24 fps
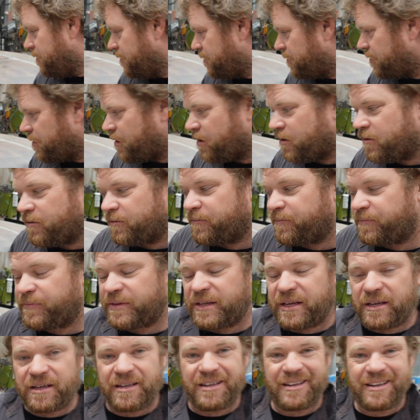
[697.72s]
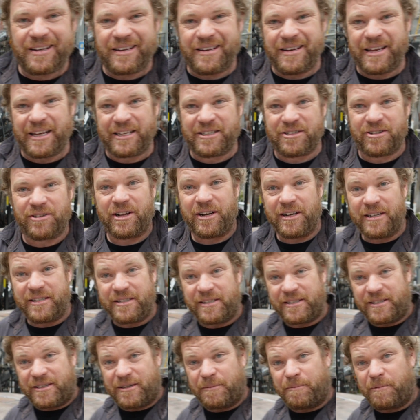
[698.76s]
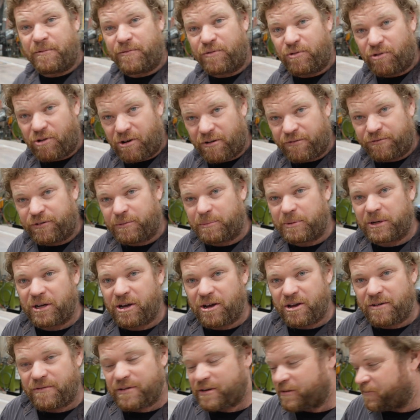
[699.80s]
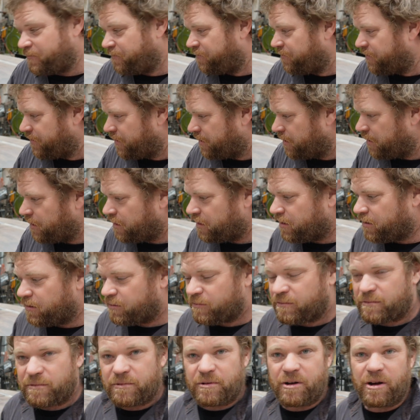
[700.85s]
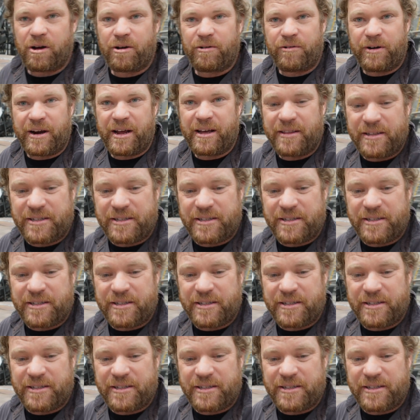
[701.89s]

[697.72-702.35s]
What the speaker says: So next on my list, before I flip it over, go around.